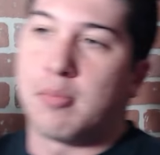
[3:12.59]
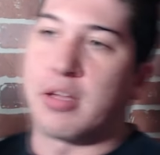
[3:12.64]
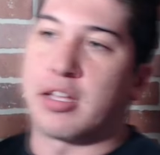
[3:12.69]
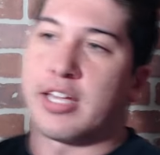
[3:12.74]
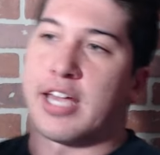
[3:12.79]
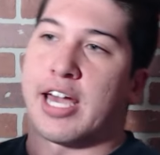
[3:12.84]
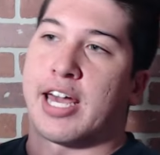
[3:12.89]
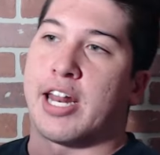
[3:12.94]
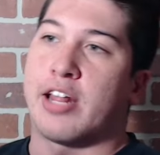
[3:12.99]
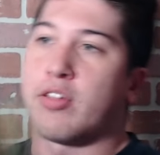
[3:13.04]
My
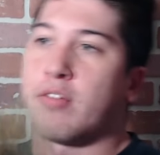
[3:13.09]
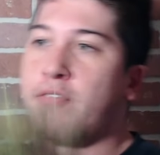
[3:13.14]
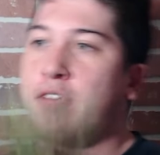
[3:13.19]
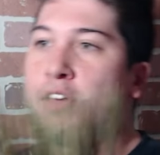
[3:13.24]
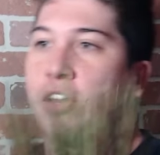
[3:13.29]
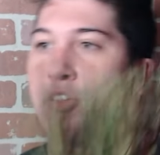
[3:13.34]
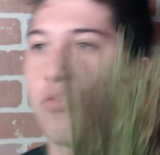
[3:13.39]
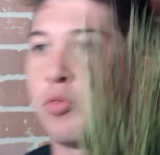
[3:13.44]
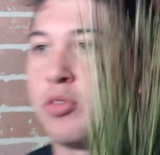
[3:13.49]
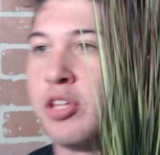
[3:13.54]
cat has a
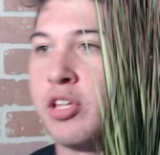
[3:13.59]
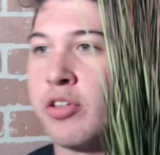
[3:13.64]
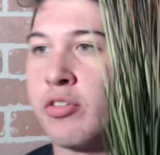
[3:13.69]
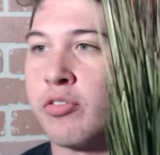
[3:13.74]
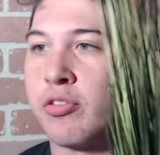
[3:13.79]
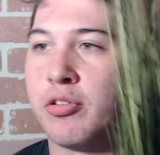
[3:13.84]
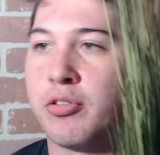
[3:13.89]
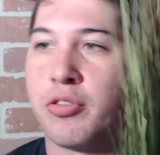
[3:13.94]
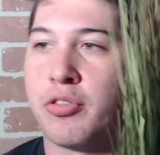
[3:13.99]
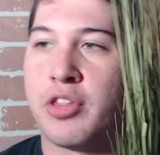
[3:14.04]
fetish with
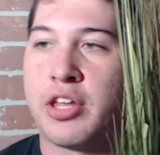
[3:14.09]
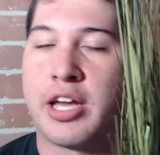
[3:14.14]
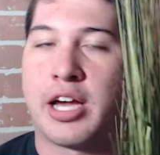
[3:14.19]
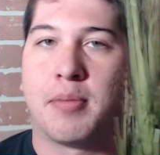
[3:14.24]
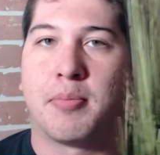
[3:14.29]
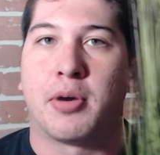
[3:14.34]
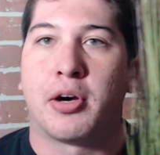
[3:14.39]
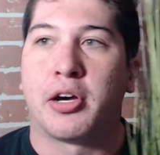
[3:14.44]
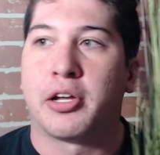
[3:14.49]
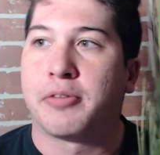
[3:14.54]
this little thing
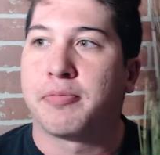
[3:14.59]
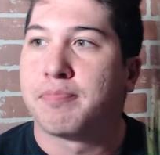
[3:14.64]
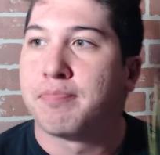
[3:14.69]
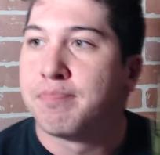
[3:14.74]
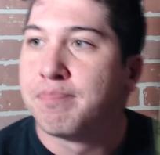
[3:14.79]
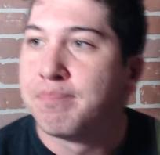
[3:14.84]
I bought.